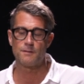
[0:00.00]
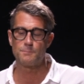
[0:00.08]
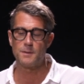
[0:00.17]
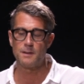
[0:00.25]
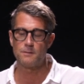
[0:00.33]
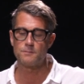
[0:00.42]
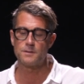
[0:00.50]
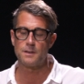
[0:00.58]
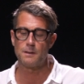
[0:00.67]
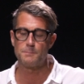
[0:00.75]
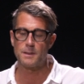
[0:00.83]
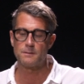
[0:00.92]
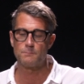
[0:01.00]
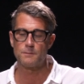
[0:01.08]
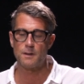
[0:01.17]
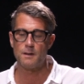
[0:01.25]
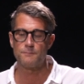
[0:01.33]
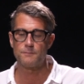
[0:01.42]
something interesting about the
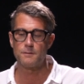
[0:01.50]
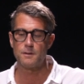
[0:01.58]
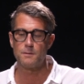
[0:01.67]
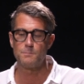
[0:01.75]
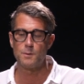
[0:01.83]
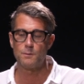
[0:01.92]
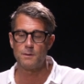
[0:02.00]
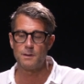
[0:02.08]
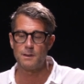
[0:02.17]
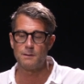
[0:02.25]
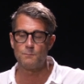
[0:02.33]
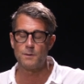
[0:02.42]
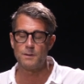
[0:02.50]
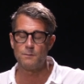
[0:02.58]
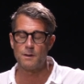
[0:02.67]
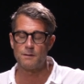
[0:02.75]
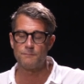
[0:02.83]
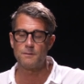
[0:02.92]
recovery community and what you
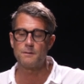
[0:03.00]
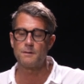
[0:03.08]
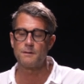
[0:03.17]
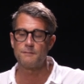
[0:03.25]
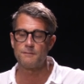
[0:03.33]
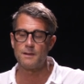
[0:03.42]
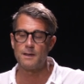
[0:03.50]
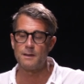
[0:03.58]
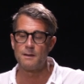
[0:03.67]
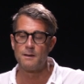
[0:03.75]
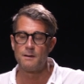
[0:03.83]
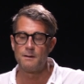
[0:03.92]
kind of learn is that